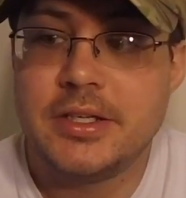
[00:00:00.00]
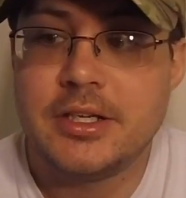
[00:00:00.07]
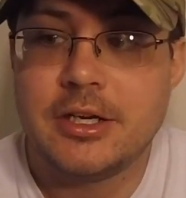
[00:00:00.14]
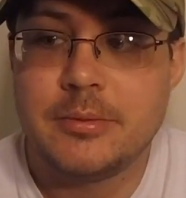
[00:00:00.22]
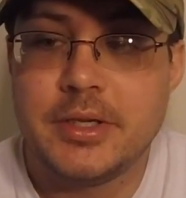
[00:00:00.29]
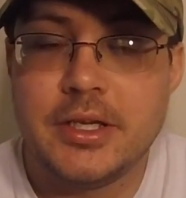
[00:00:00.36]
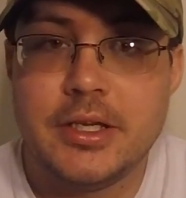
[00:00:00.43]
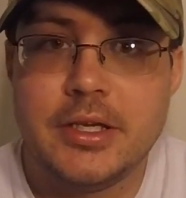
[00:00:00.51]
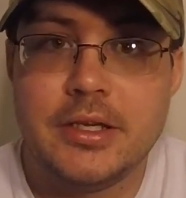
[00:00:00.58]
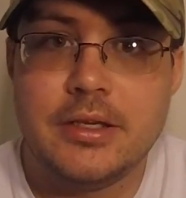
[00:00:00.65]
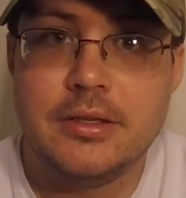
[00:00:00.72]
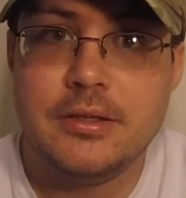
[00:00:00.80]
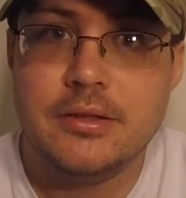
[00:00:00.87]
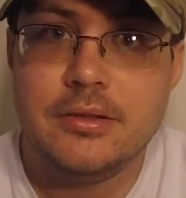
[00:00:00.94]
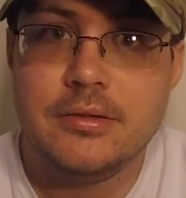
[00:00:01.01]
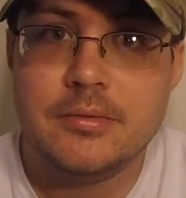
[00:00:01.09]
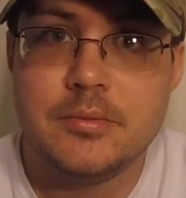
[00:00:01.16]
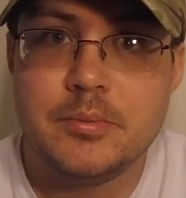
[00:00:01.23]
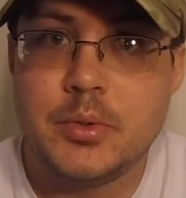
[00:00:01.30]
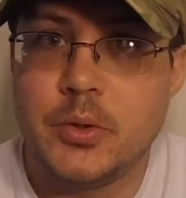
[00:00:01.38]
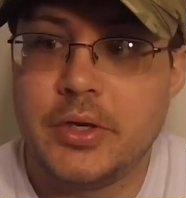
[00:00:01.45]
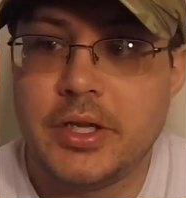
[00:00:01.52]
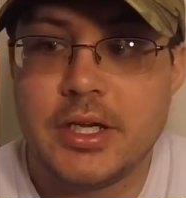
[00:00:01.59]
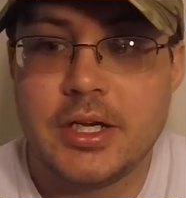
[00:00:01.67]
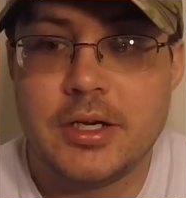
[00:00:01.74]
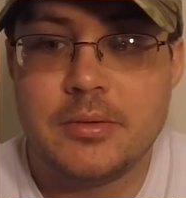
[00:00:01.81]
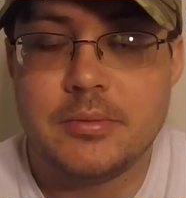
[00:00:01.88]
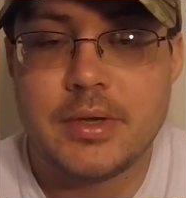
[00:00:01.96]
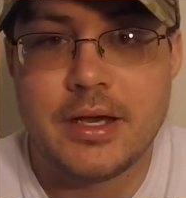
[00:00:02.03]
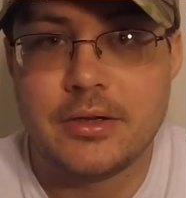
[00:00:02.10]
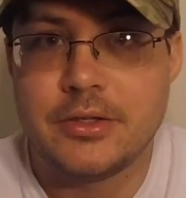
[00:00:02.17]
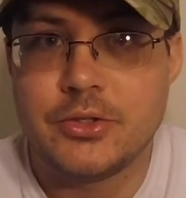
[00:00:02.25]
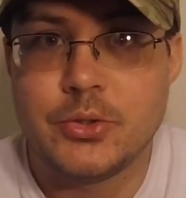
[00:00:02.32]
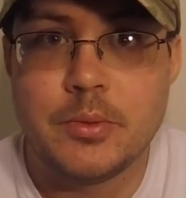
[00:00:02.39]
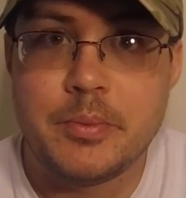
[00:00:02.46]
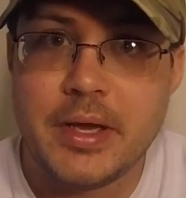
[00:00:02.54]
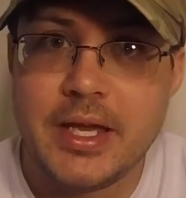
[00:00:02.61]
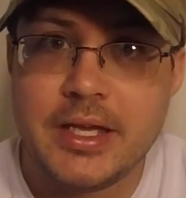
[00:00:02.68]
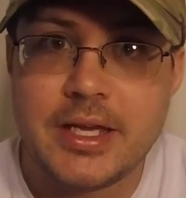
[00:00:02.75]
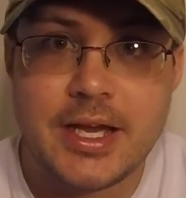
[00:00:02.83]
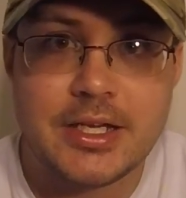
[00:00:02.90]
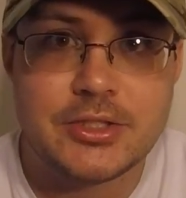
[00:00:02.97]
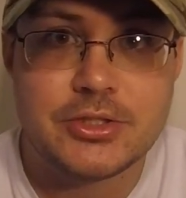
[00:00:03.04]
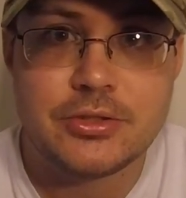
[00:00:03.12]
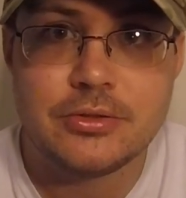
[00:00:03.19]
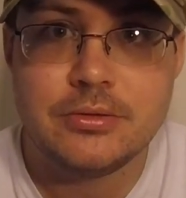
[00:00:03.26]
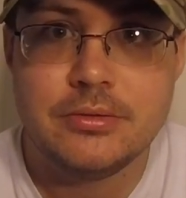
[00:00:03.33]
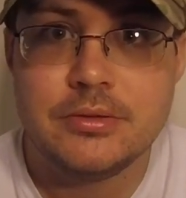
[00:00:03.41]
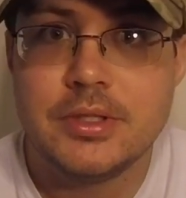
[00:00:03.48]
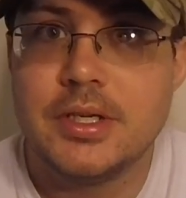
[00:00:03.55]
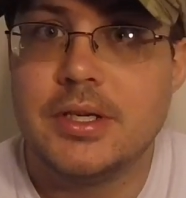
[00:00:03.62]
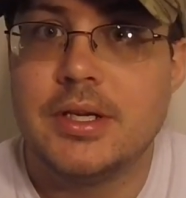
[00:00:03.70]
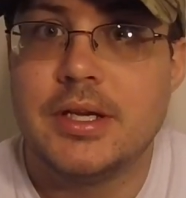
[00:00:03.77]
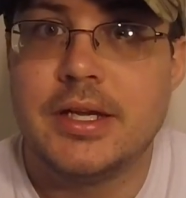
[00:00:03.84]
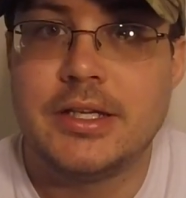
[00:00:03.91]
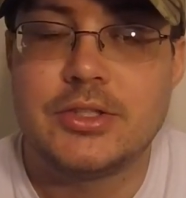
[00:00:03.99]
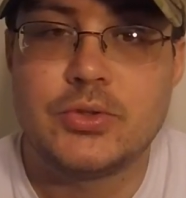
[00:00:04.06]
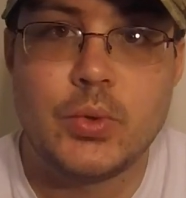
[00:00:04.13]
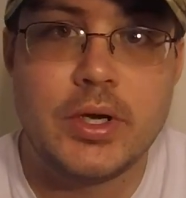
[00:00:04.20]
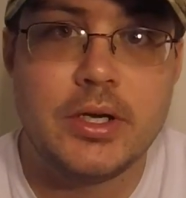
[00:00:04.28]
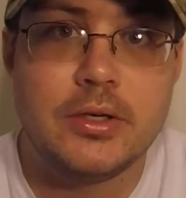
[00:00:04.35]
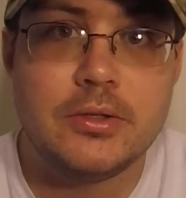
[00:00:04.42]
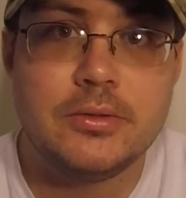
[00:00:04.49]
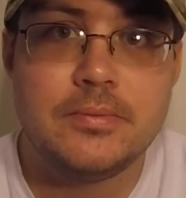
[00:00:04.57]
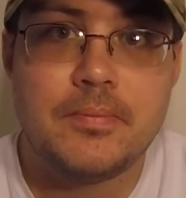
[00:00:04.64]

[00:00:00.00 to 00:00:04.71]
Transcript: I'll be putting up how to do a bait caster as well.